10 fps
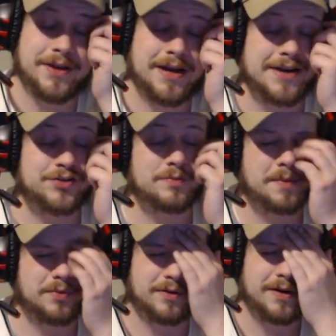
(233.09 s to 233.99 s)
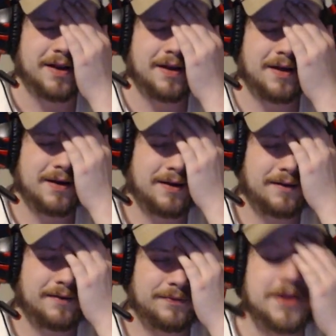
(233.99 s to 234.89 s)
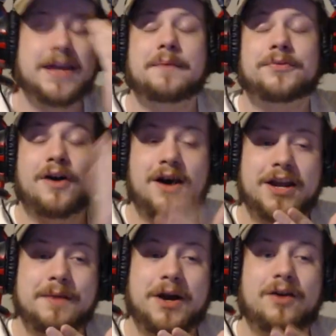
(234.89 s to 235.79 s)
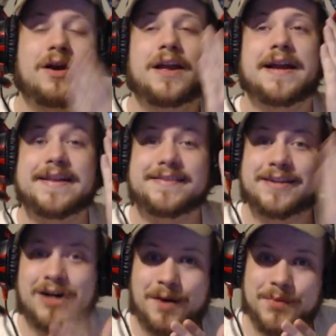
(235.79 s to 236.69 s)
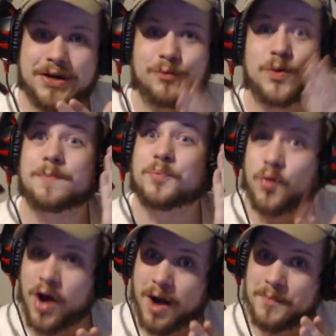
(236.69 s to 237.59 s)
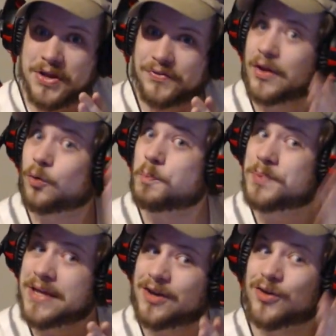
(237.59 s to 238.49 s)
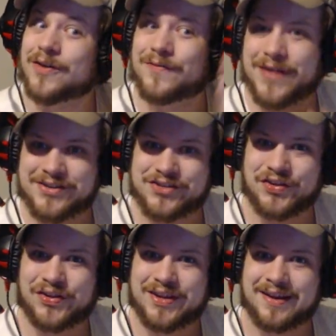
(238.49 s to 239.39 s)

I just remember they kept talking about, it's coming, we promise, it will be here eventually.